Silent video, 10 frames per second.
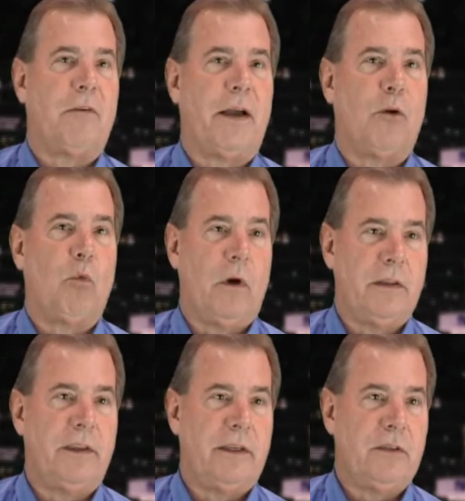I had
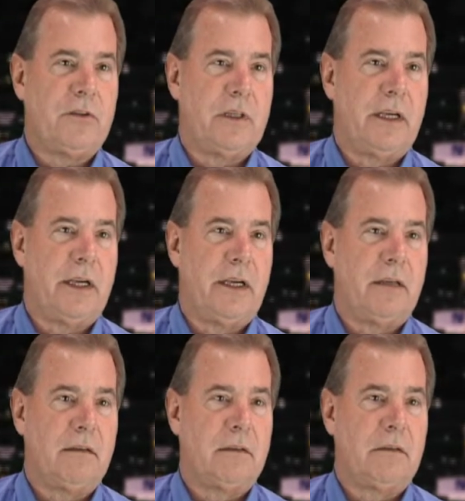one thing to say
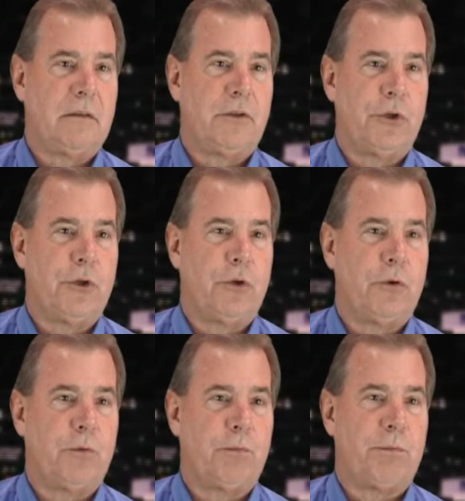
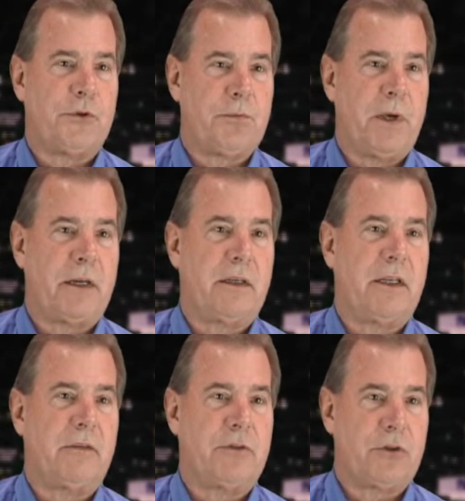to
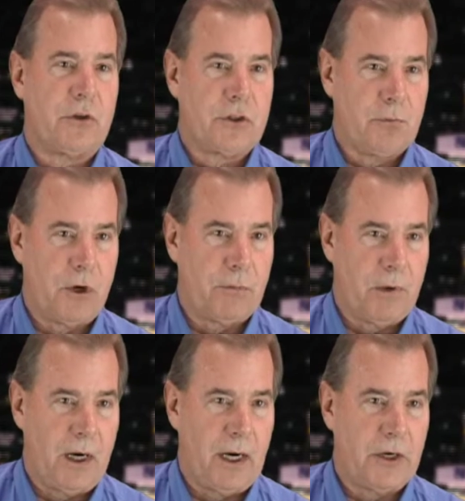prospective CircSmart
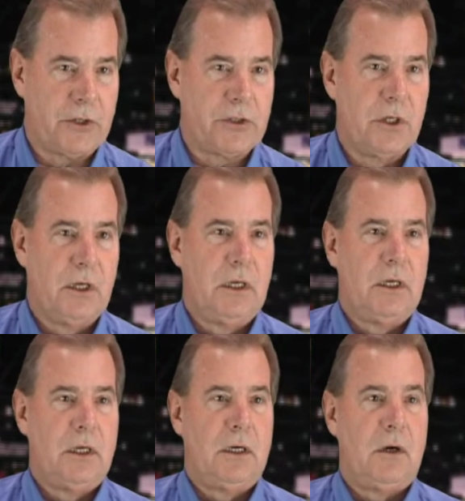buyers,
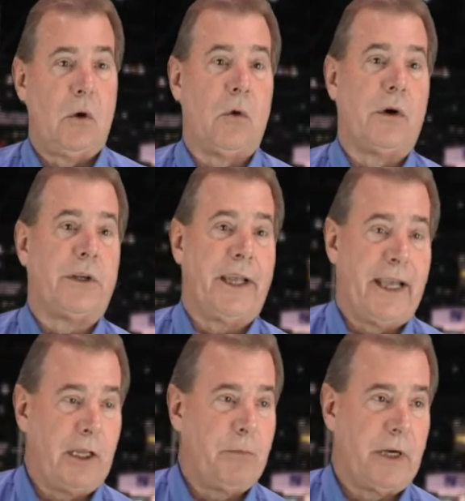or to
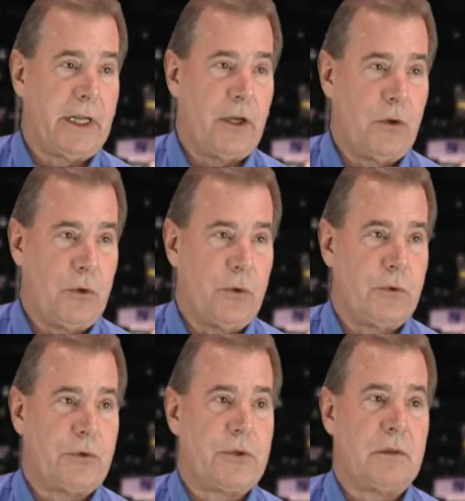anybody
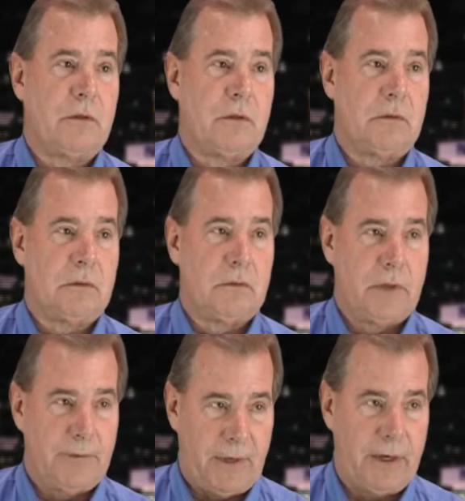who's
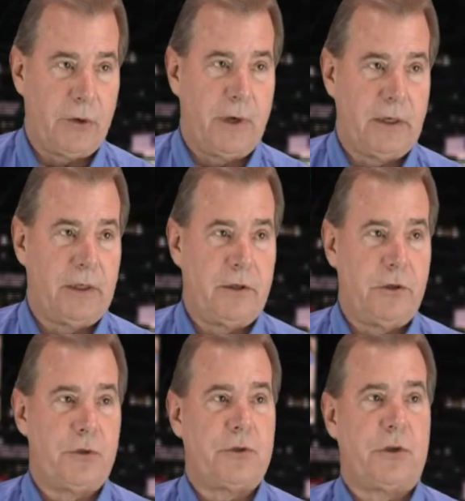evaluating a
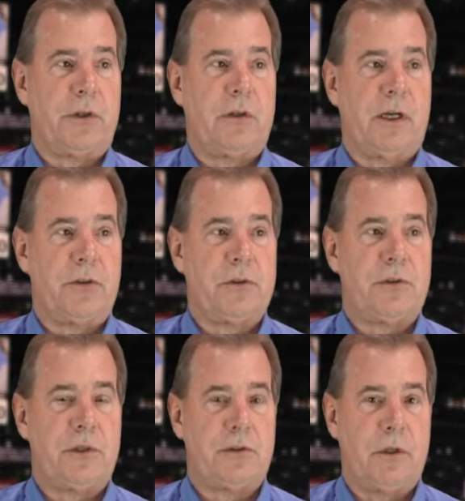new circulation
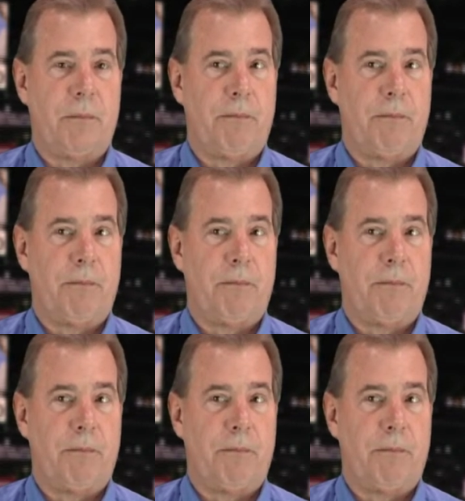system,